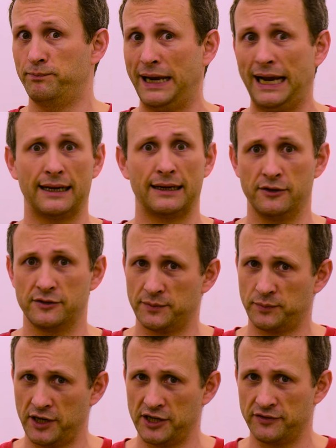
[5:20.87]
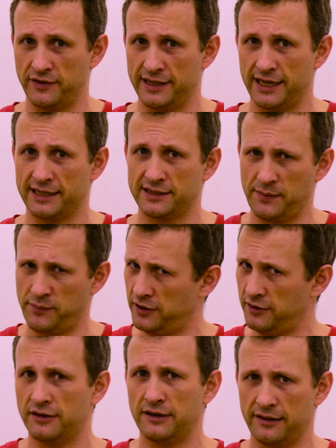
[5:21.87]
bag loads of pressure in there because we
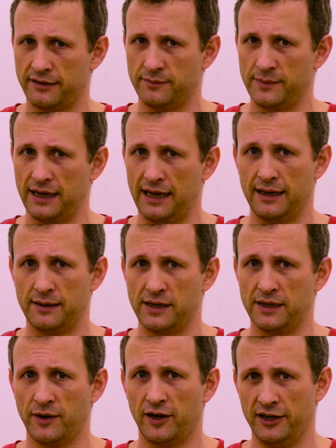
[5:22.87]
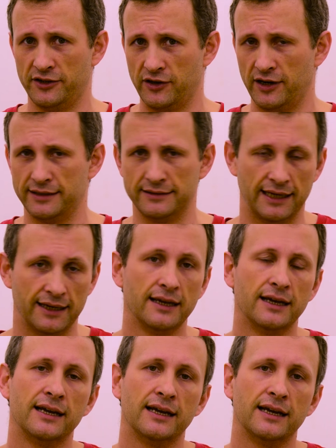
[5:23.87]
put a lot of lithium aluminium hydride in there.